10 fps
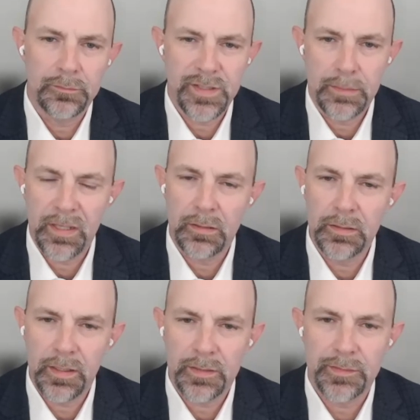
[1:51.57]
of deep
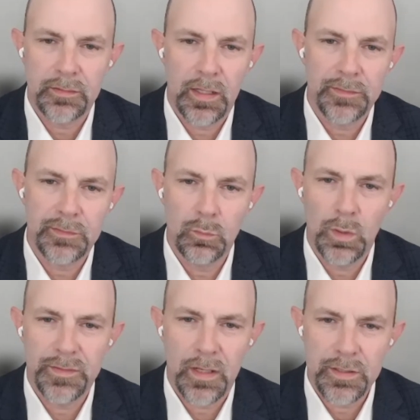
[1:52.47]
analytics as to
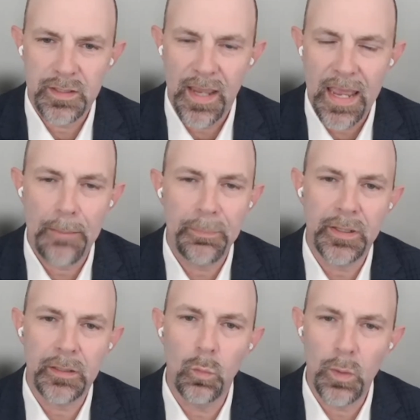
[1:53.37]
what's actually
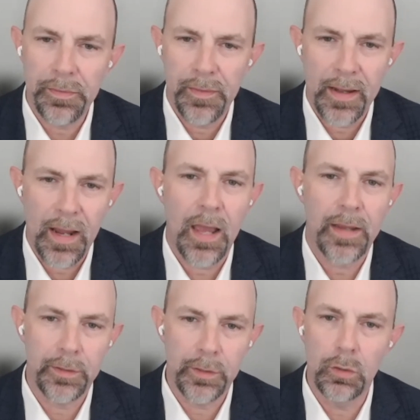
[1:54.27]
happening with that
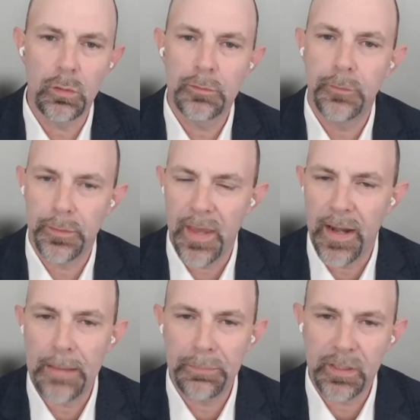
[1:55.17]
IO for that
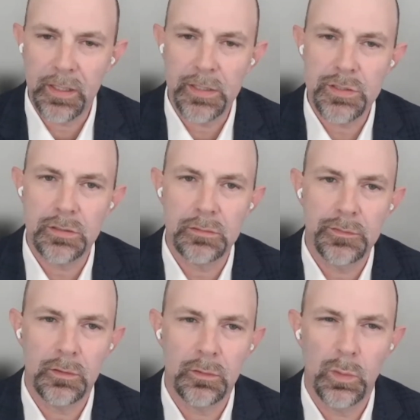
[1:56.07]
application.
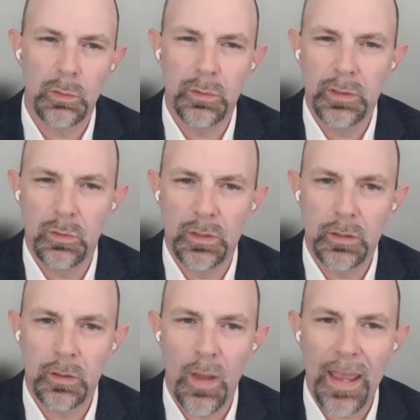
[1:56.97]
So we really want to
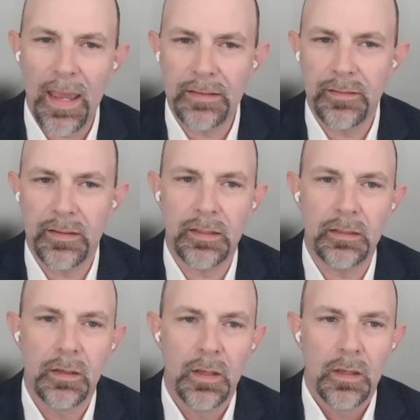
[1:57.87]
go at
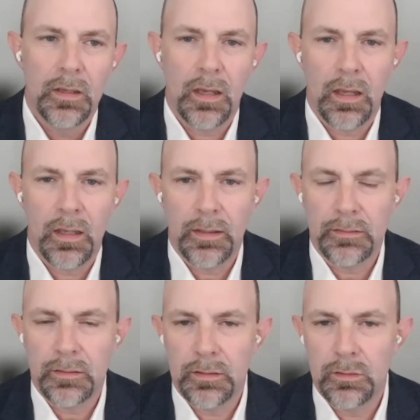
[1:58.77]
the, uh,
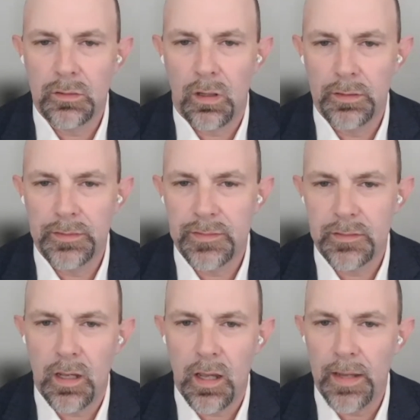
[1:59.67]
you know, call it
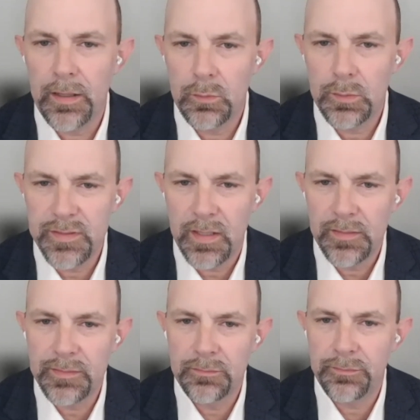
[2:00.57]
uh, IO
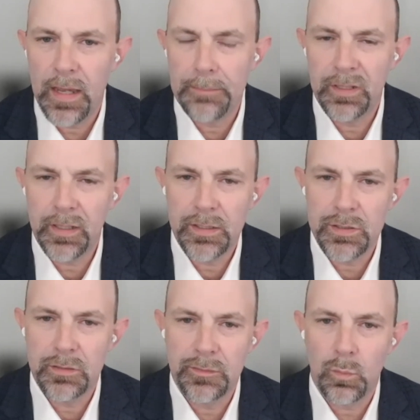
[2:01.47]
intensive
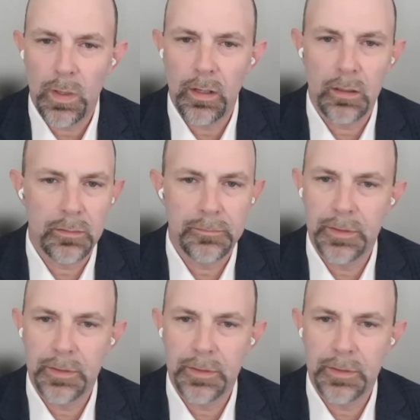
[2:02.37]
applications where,